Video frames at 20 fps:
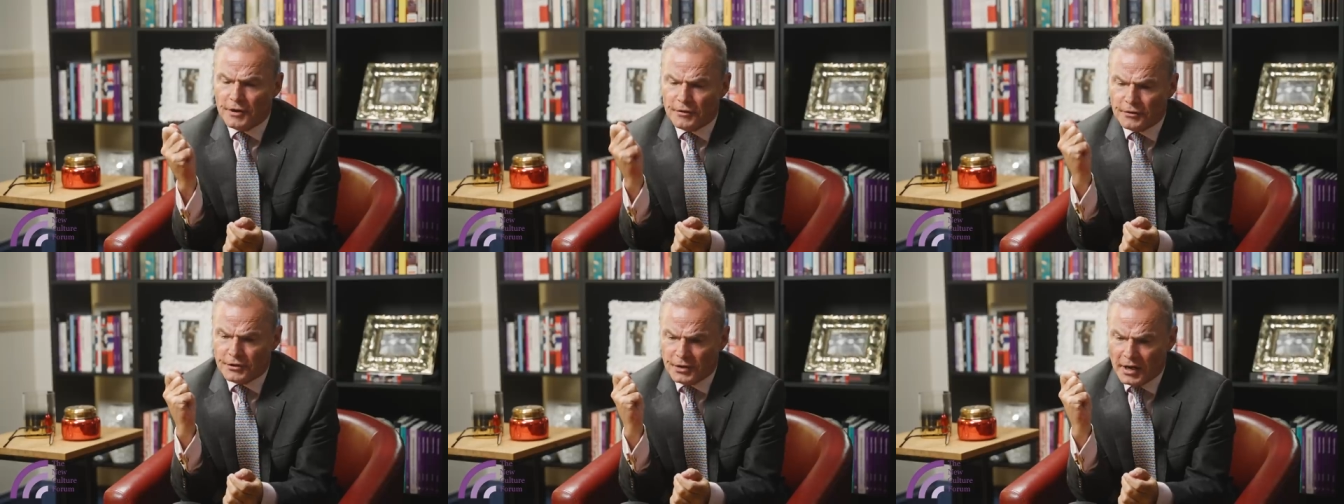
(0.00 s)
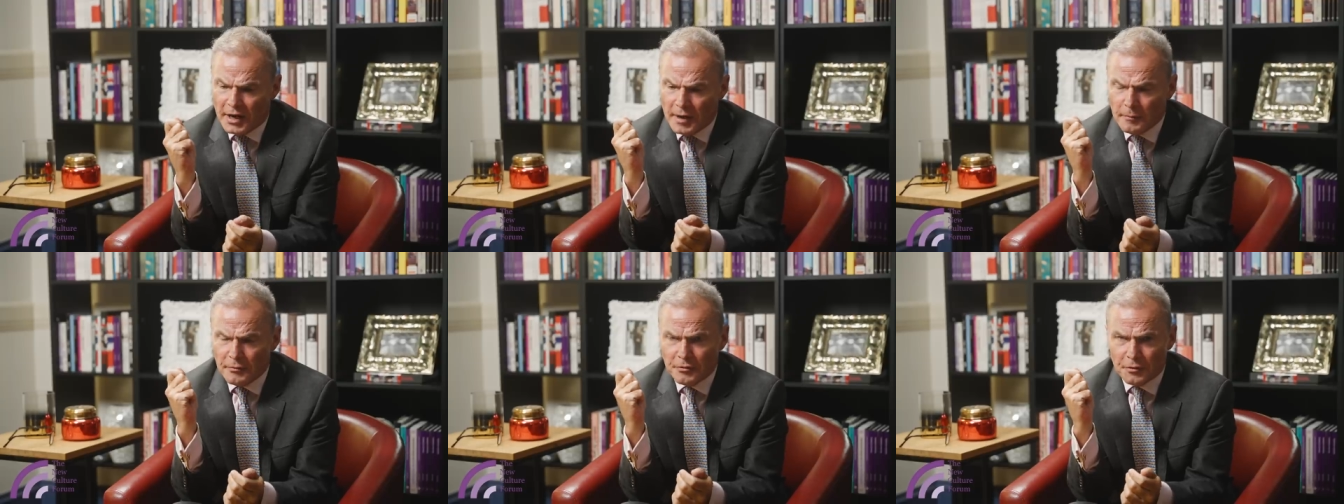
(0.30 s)
The
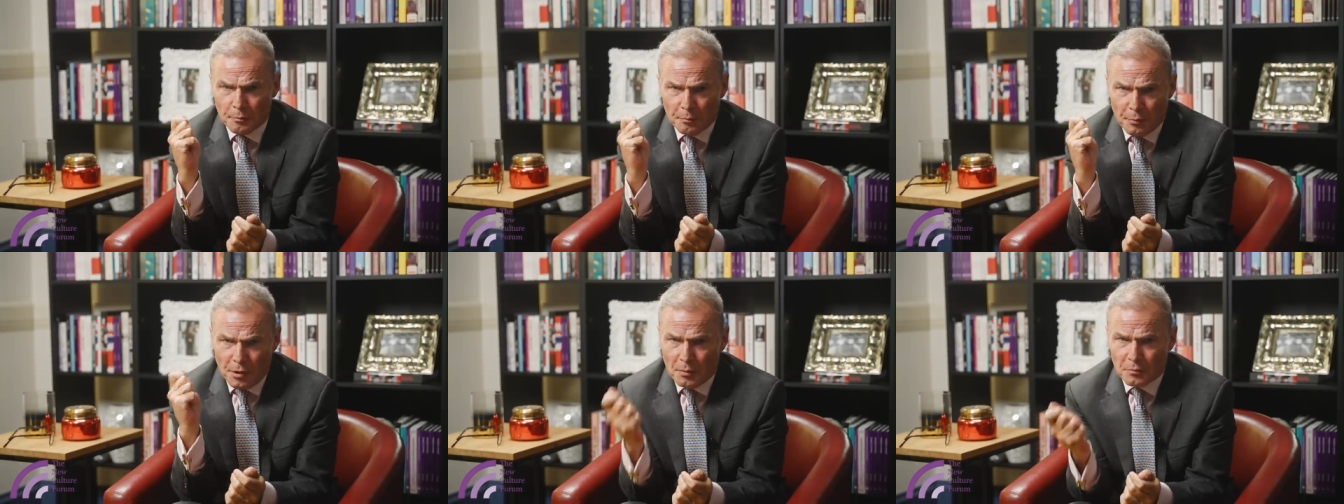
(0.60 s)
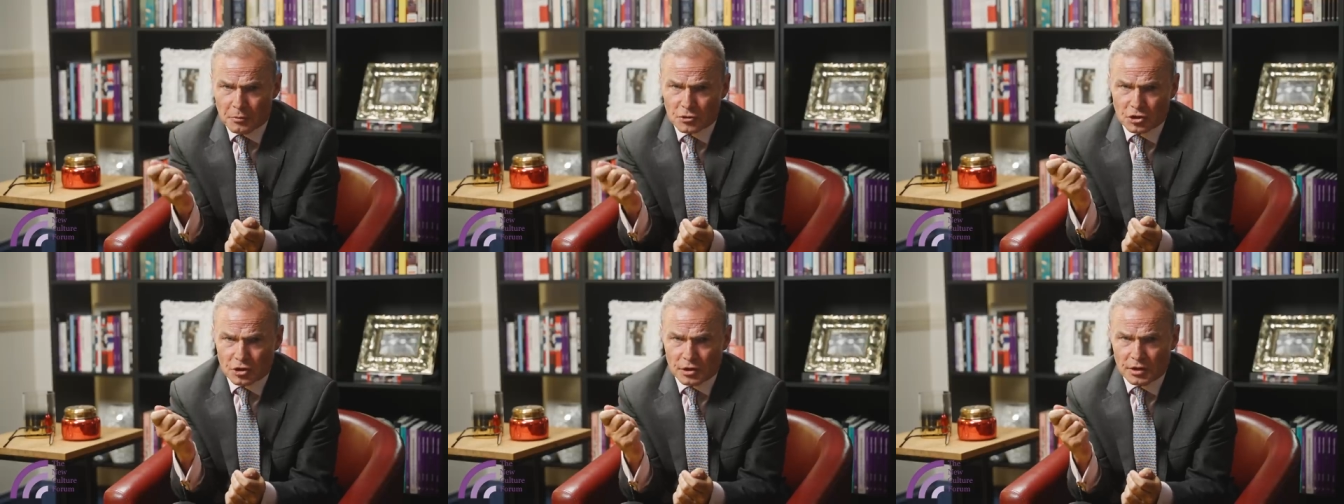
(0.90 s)
name of the
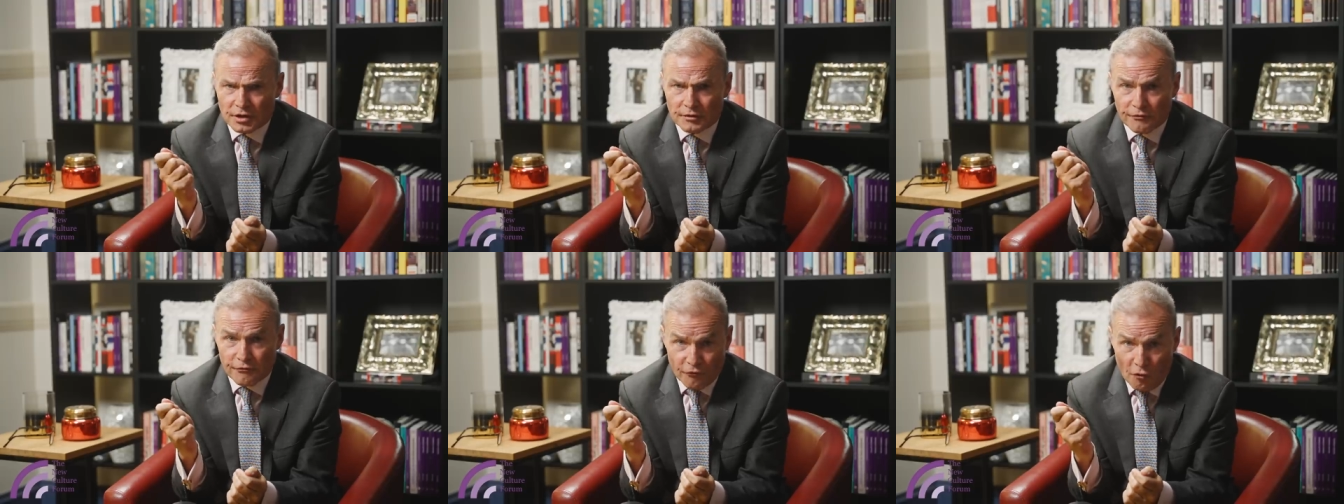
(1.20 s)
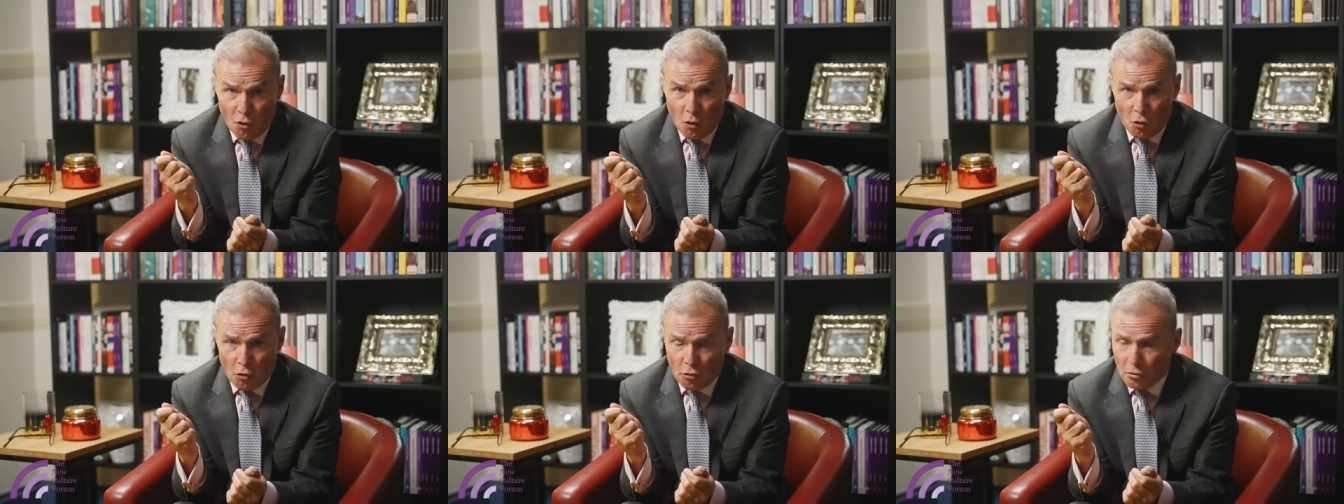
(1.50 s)
publisher is
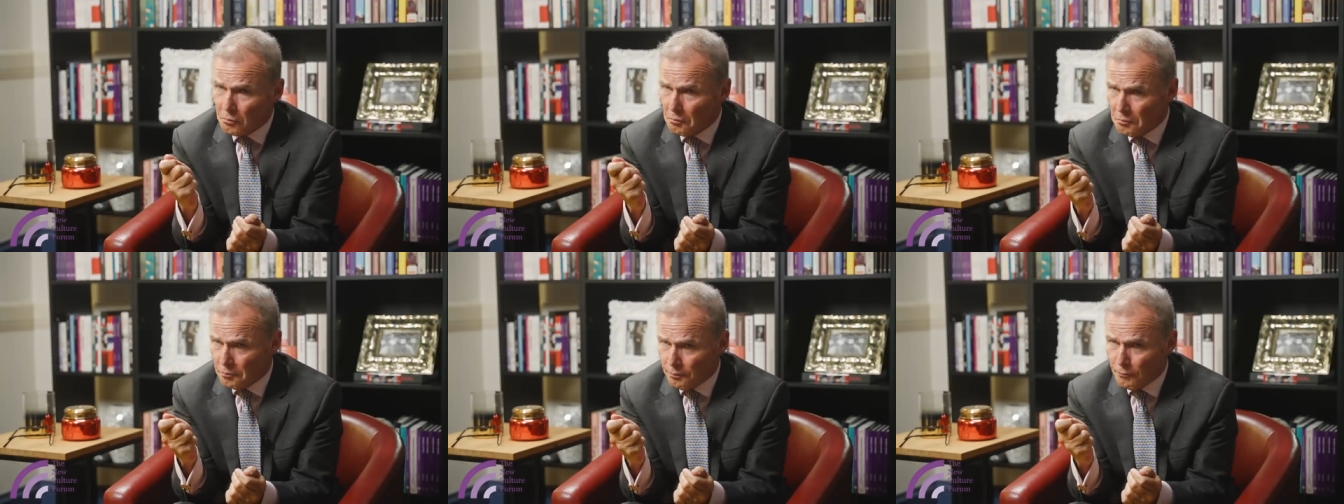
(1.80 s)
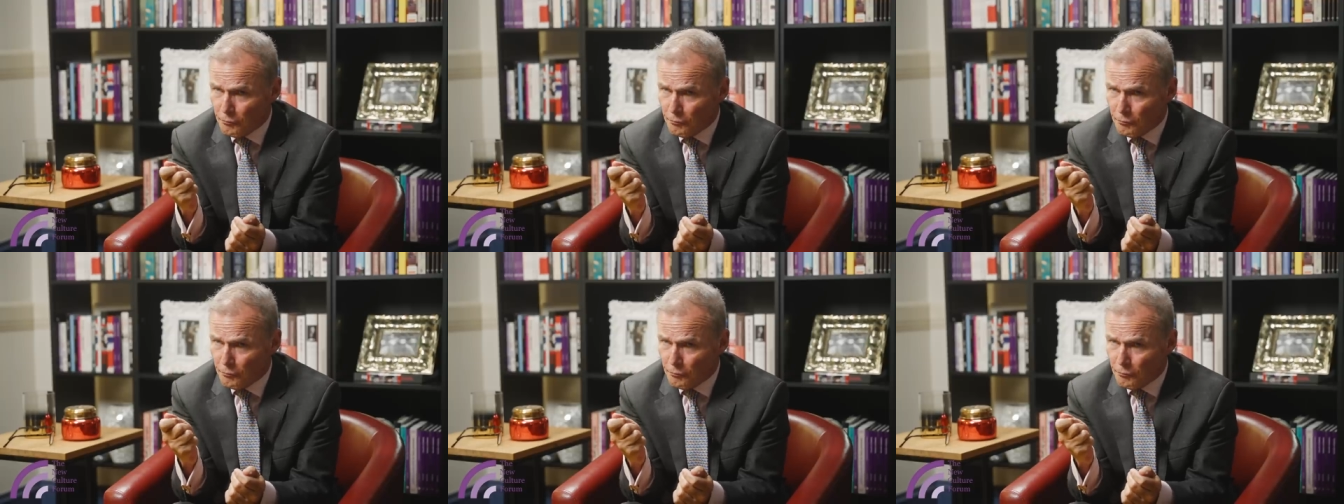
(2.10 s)
Forum,